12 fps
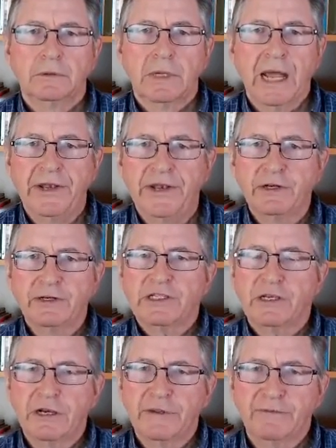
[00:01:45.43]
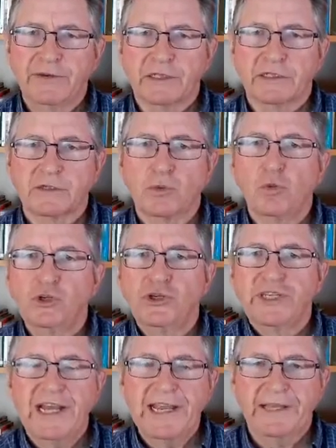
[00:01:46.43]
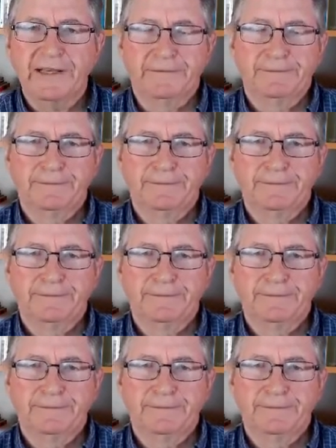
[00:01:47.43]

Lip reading: And no side effects. Would you take it?